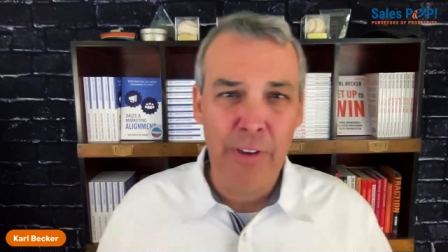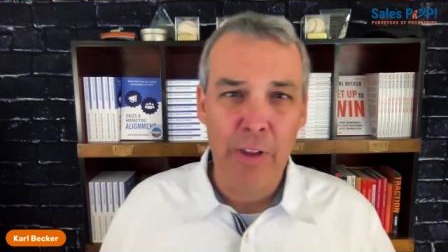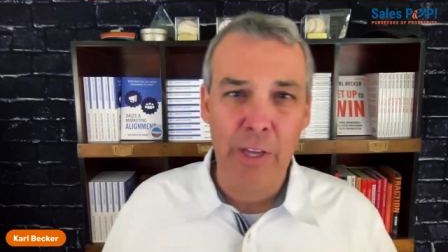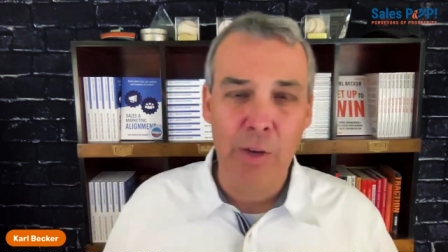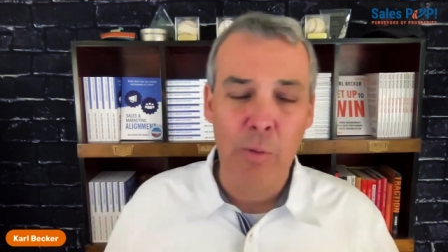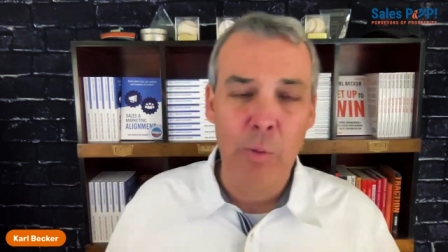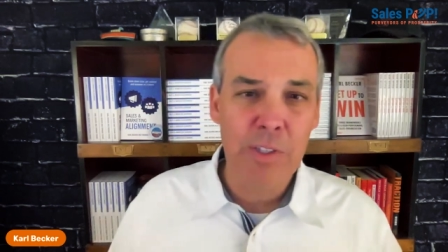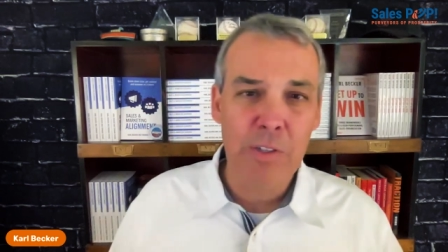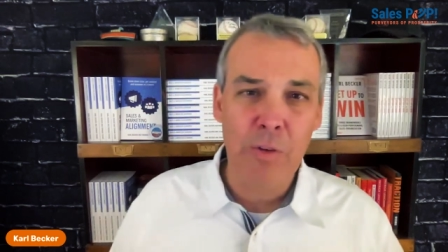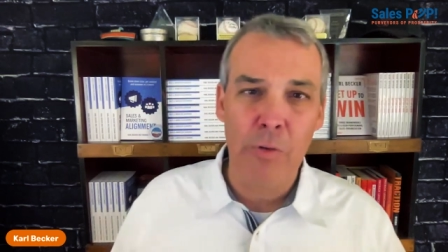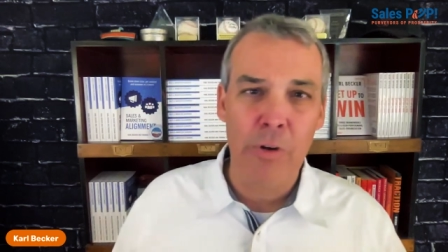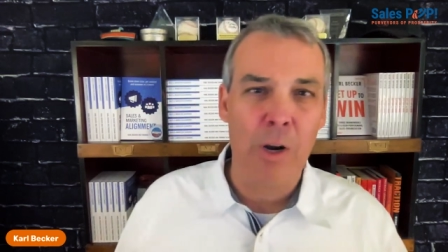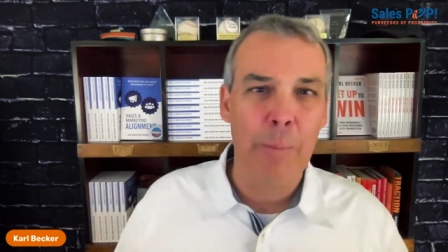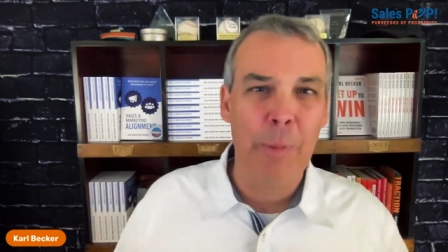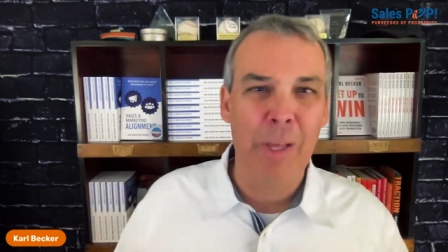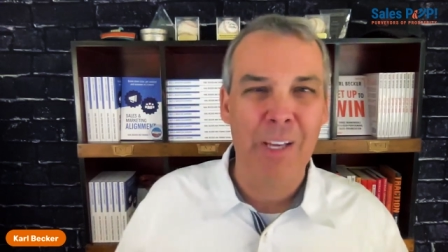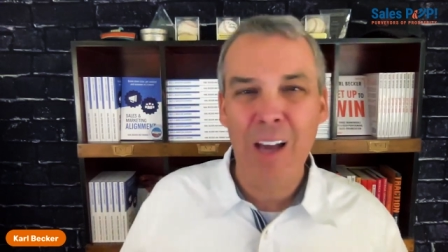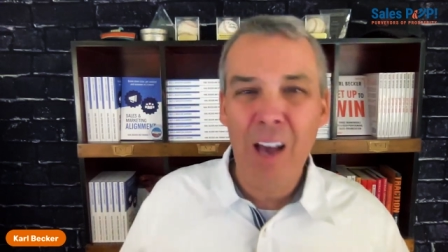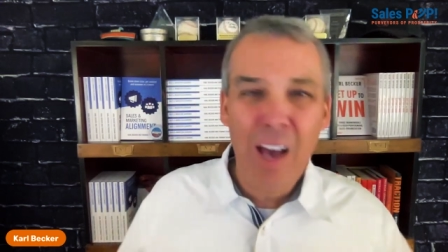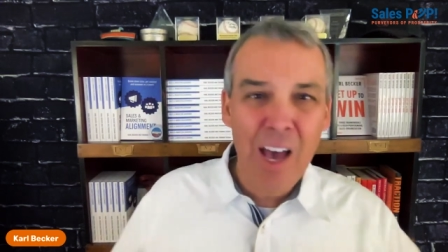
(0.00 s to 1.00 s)
And they're like, what's going on?
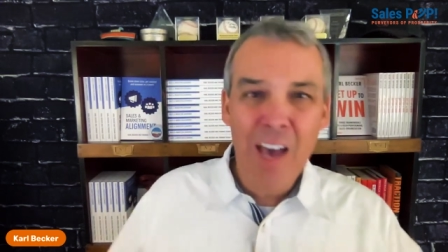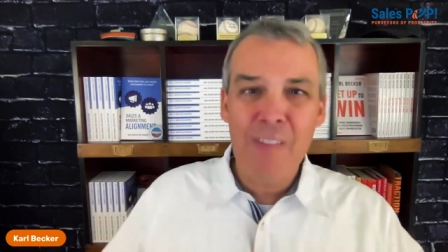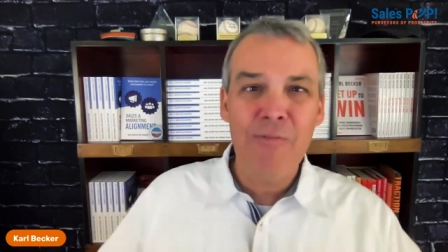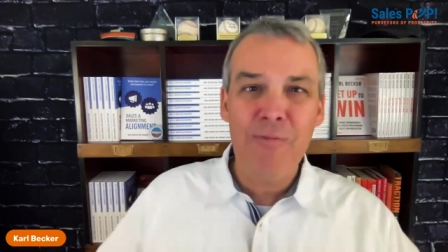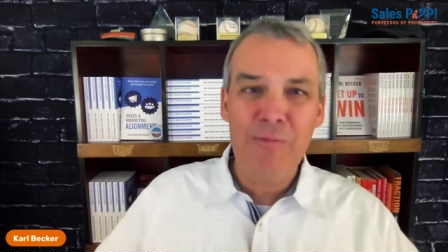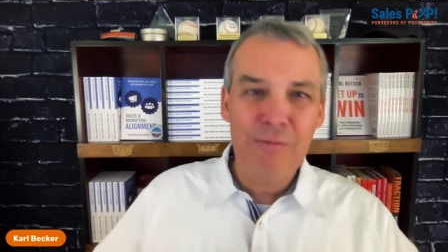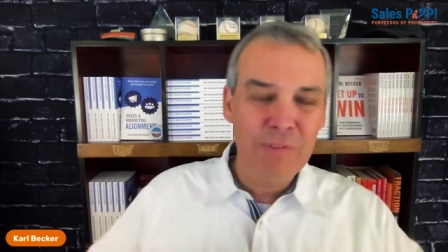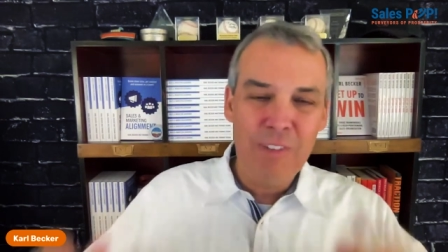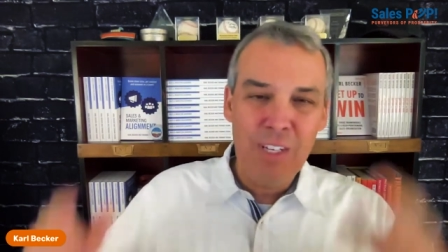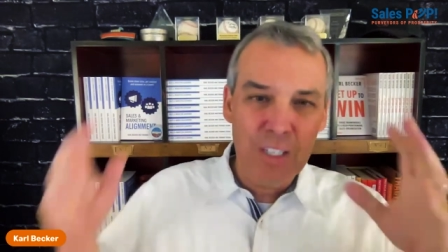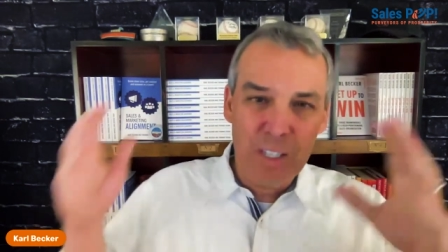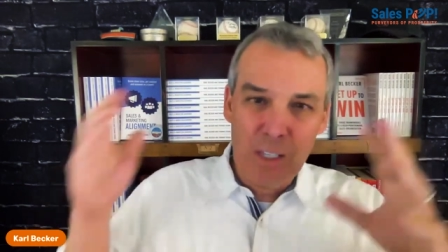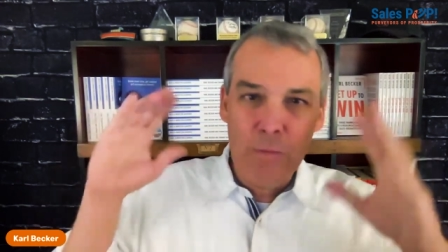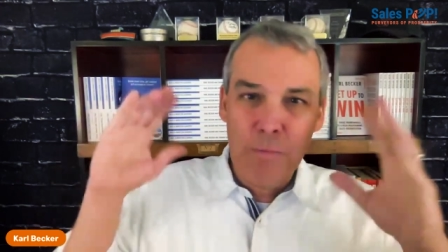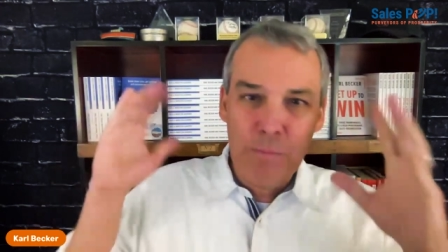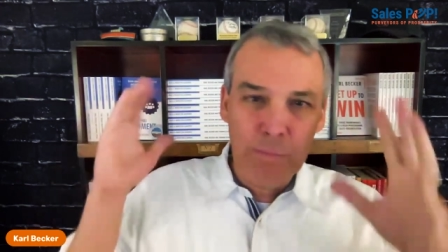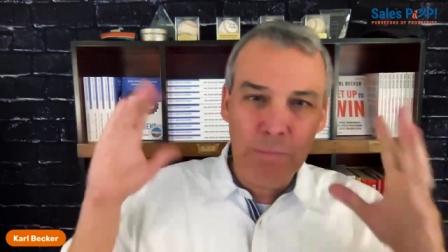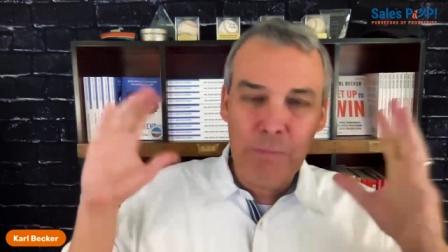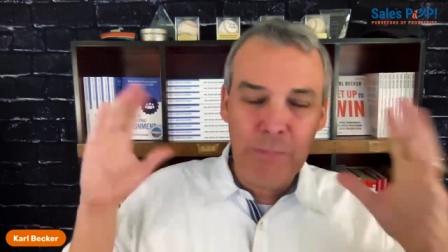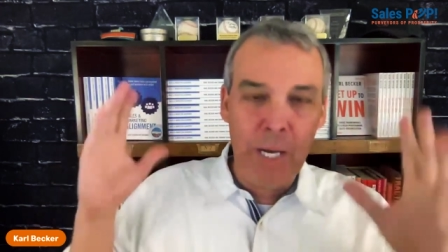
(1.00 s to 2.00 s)
I'm like, ah, you
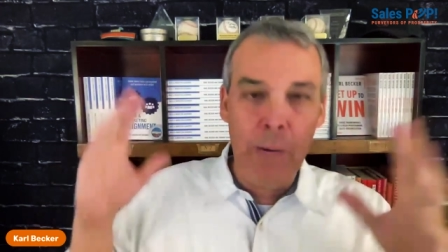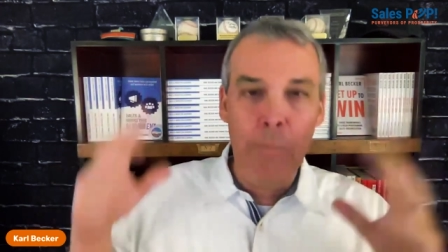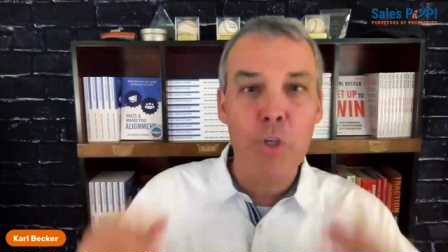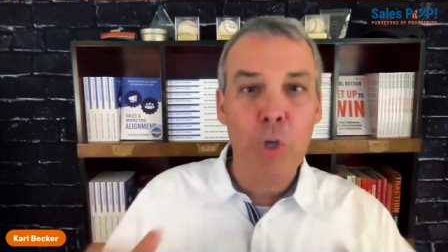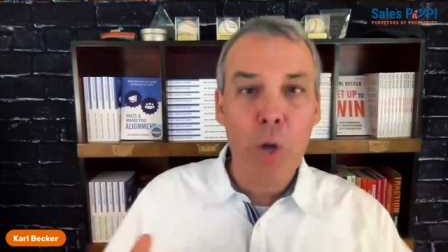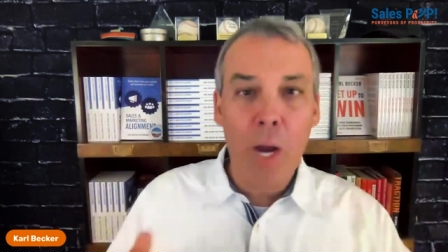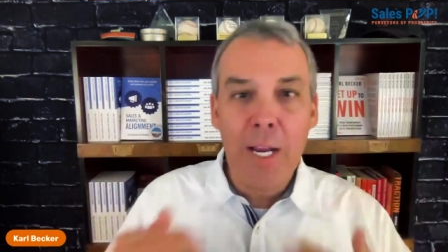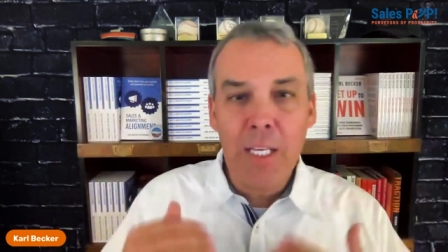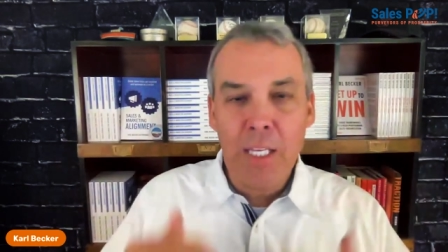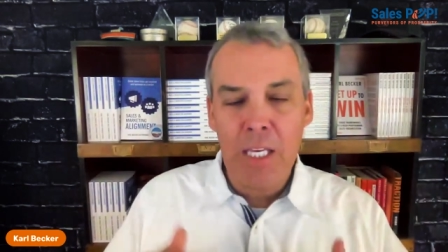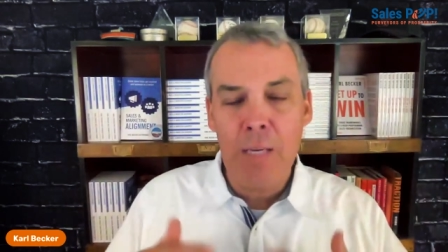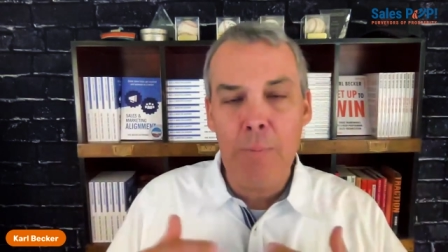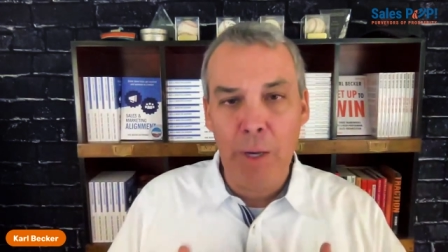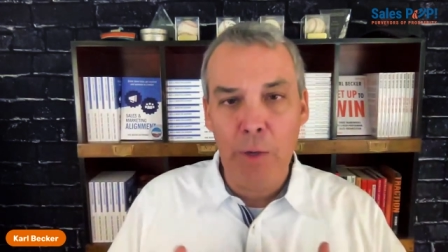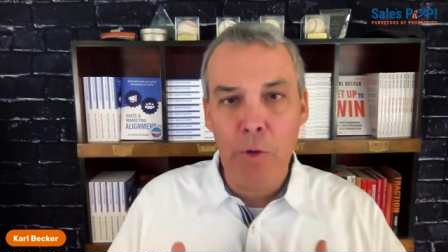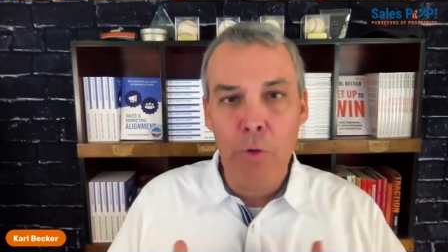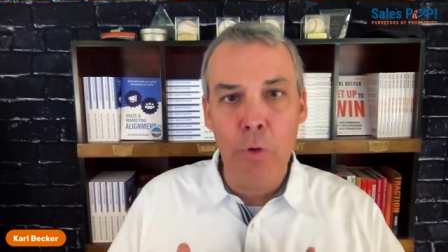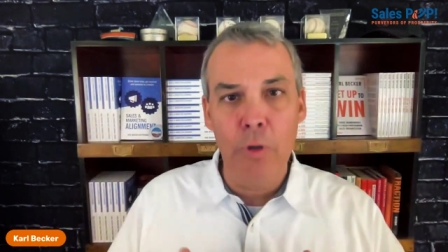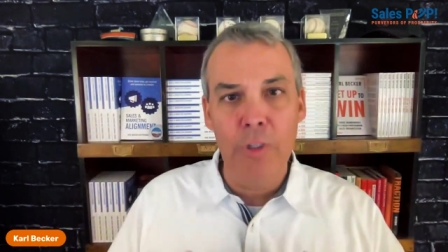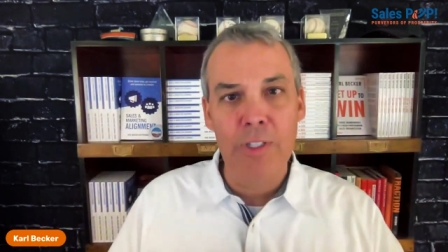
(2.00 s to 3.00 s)
know, and I'm trying to keep
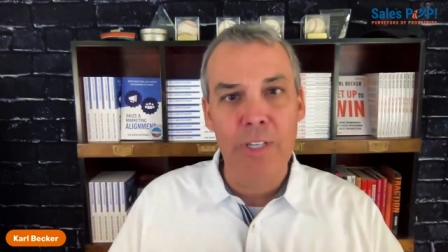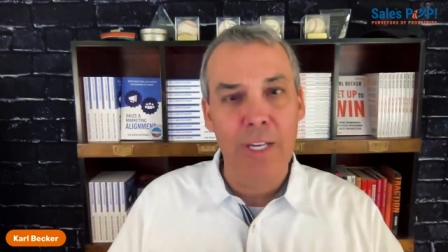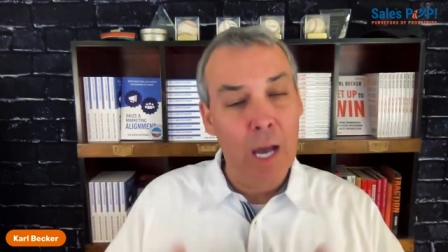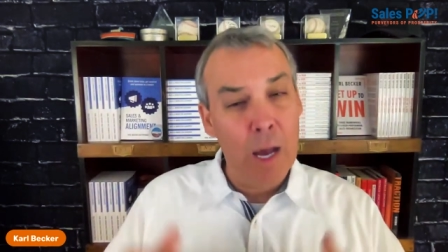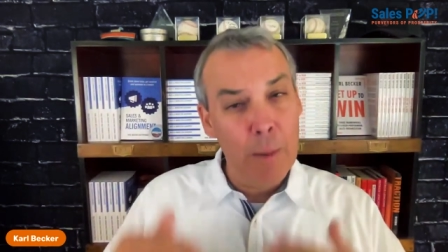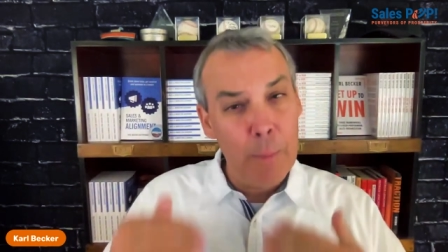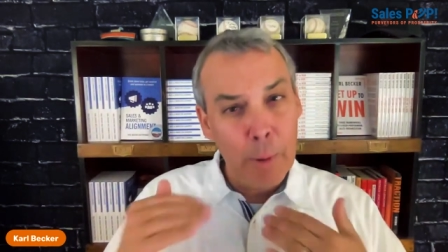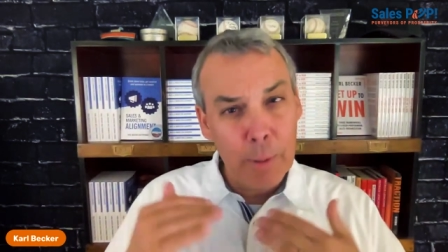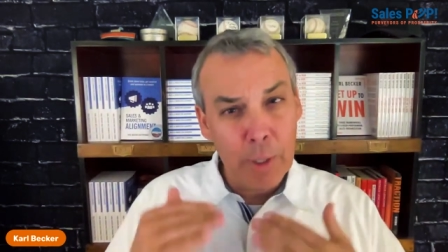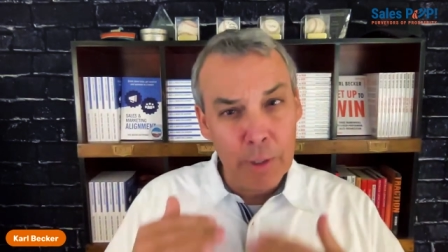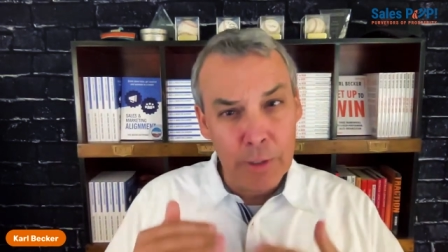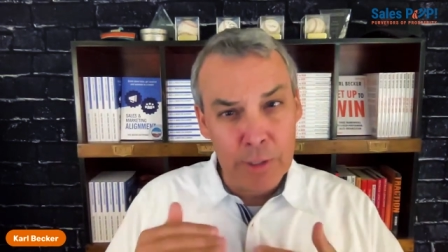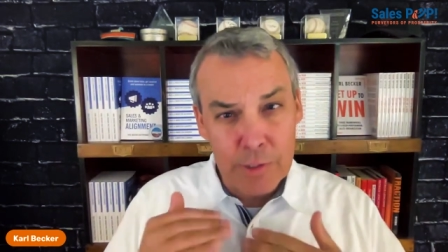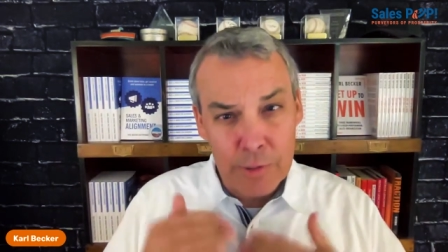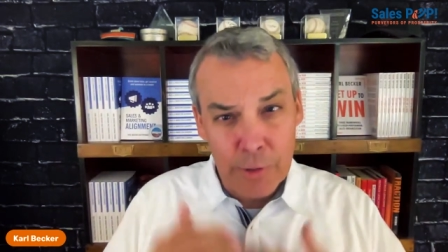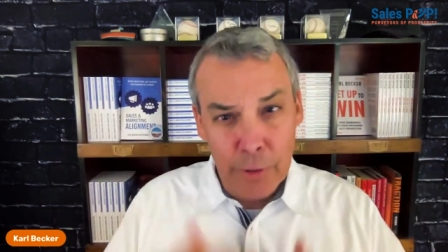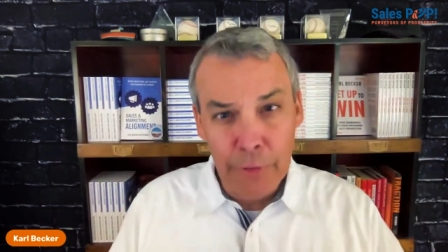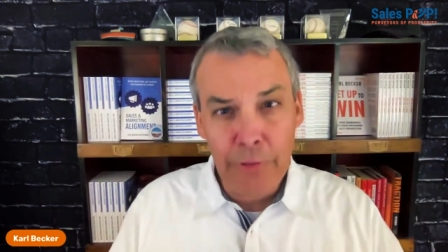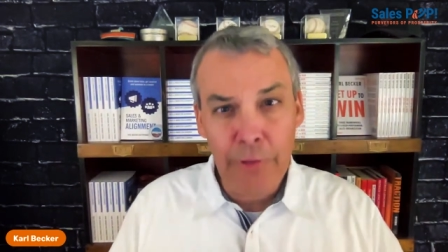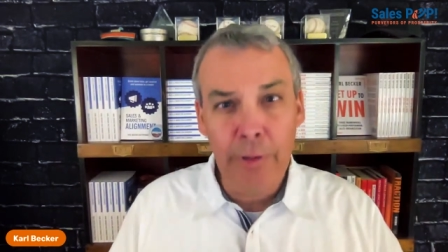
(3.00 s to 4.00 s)
my cool. It's like, I'm a
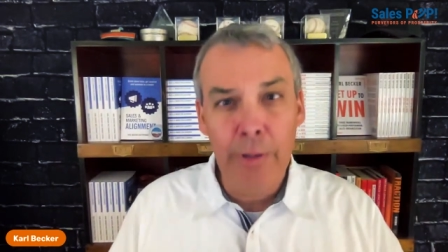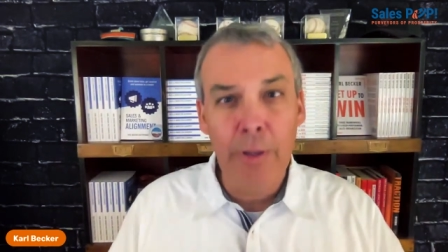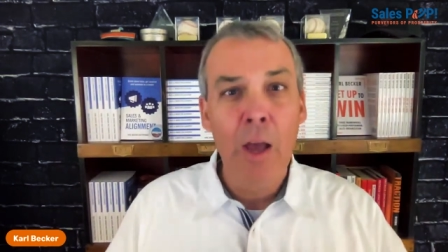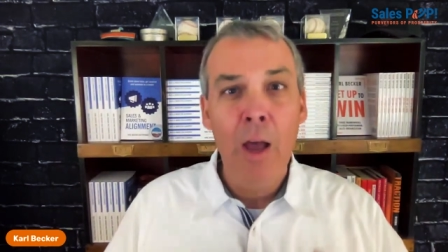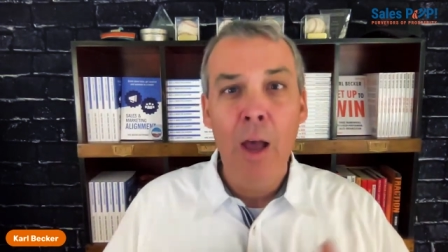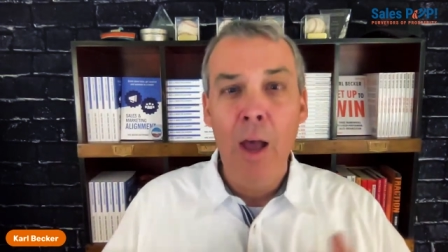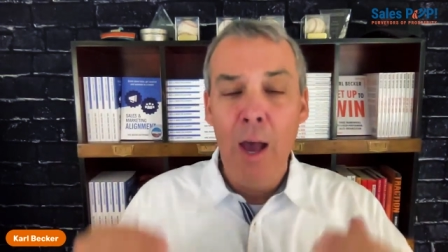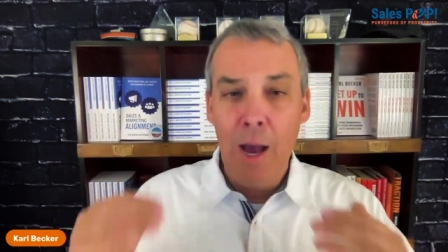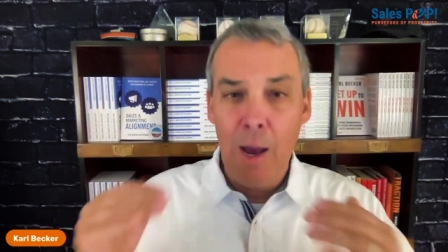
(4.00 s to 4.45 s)
consultant.